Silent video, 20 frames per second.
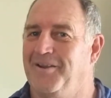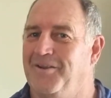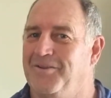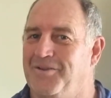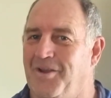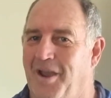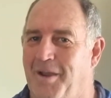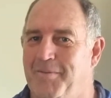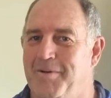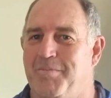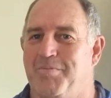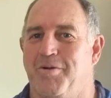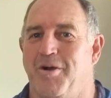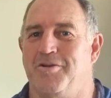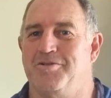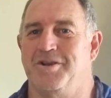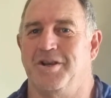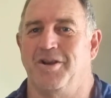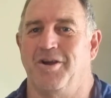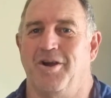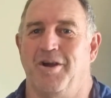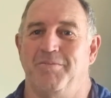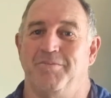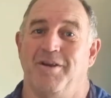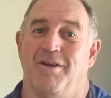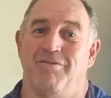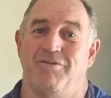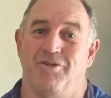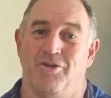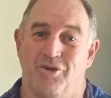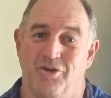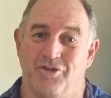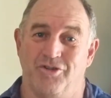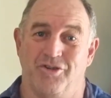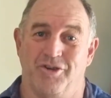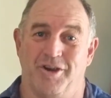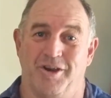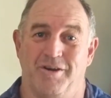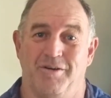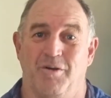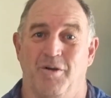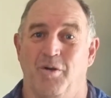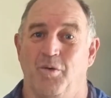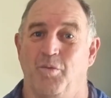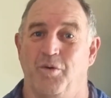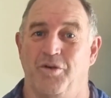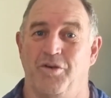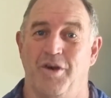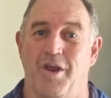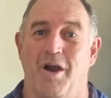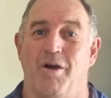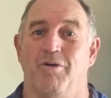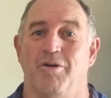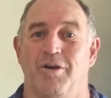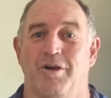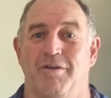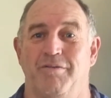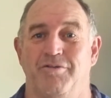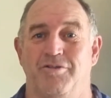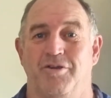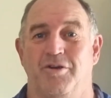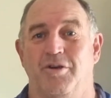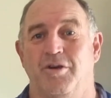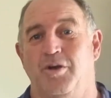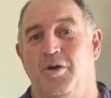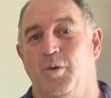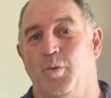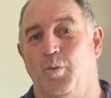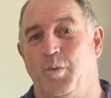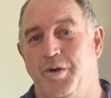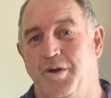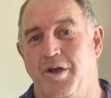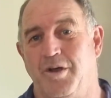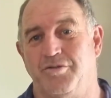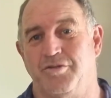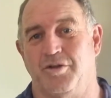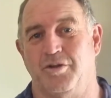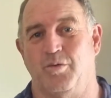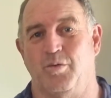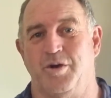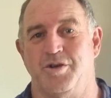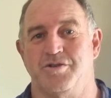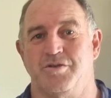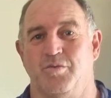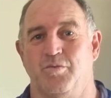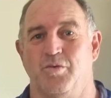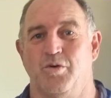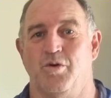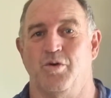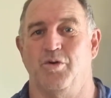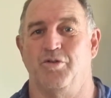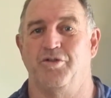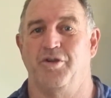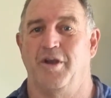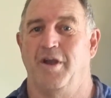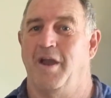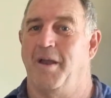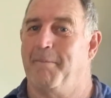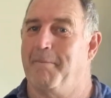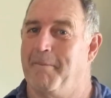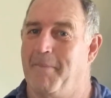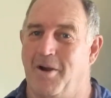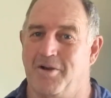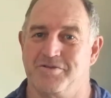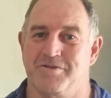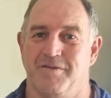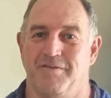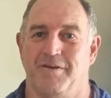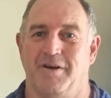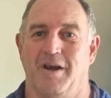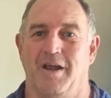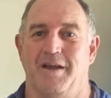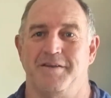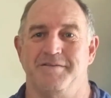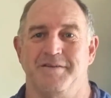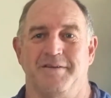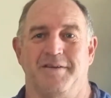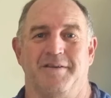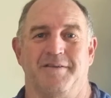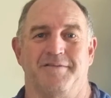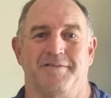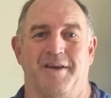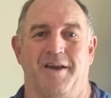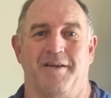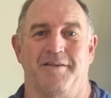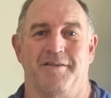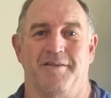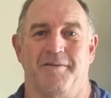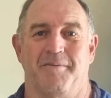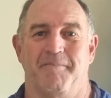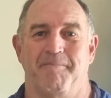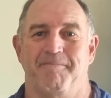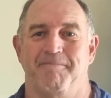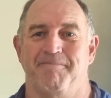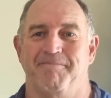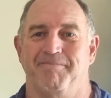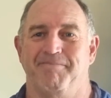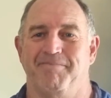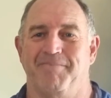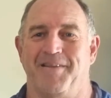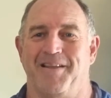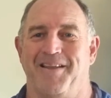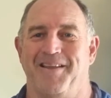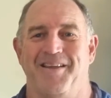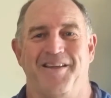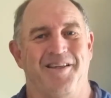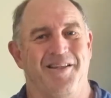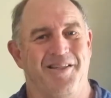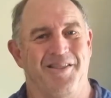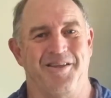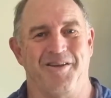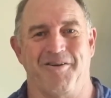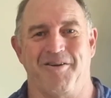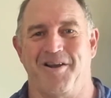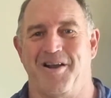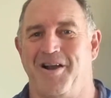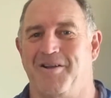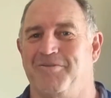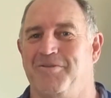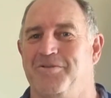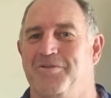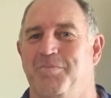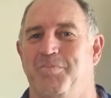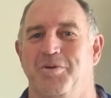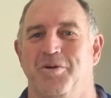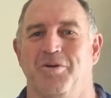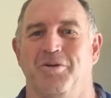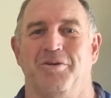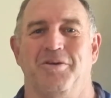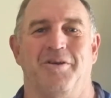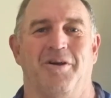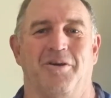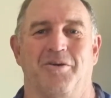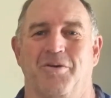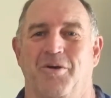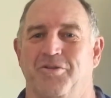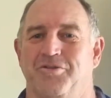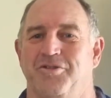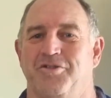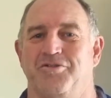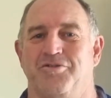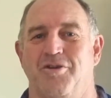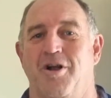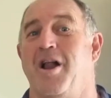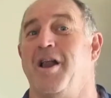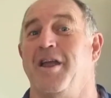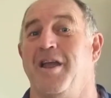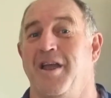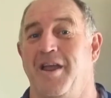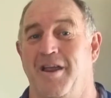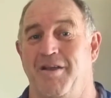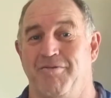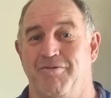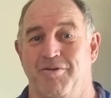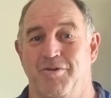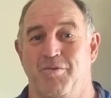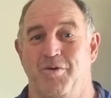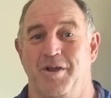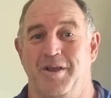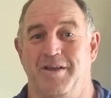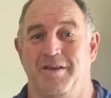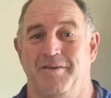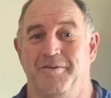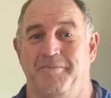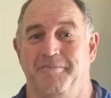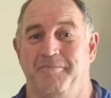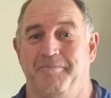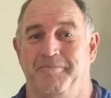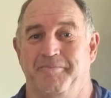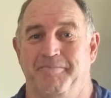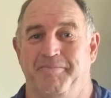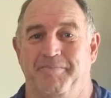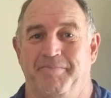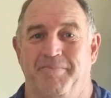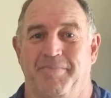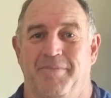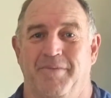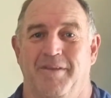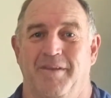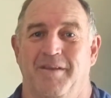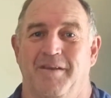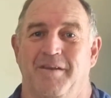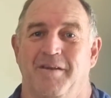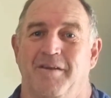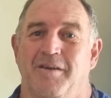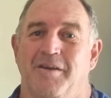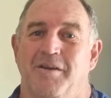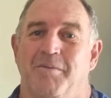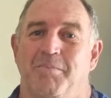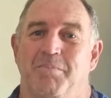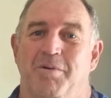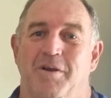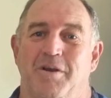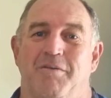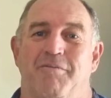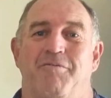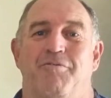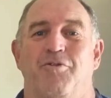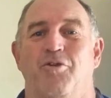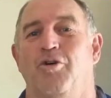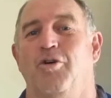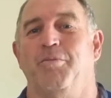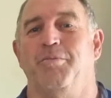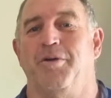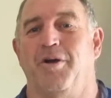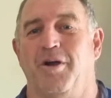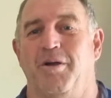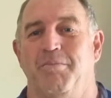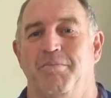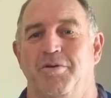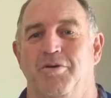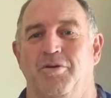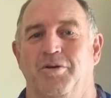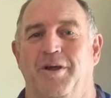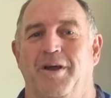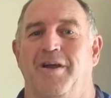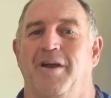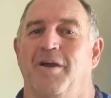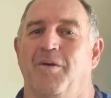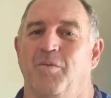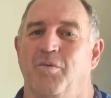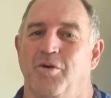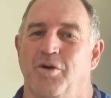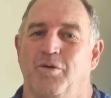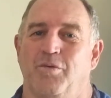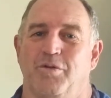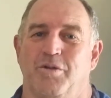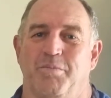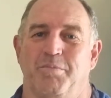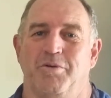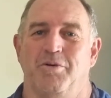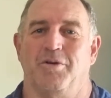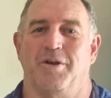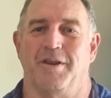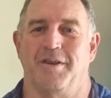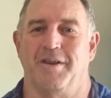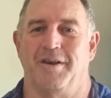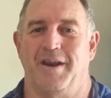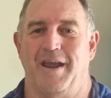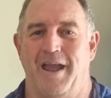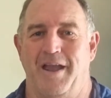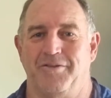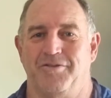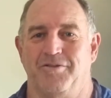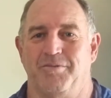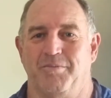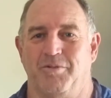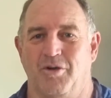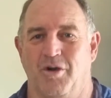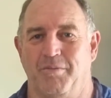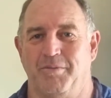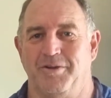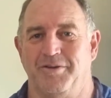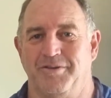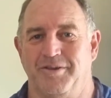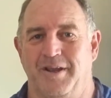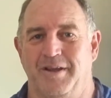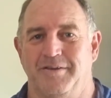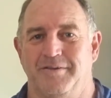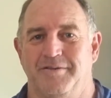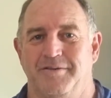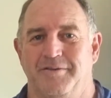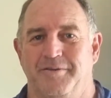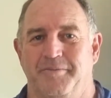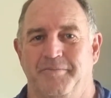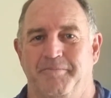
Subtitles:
So how many project homes have you seen with no eaves, windows on the western walls and most of the glazing to the south? There are hundreds built across Australia every week. Be an informed home builder and work with a builder that has some common sense.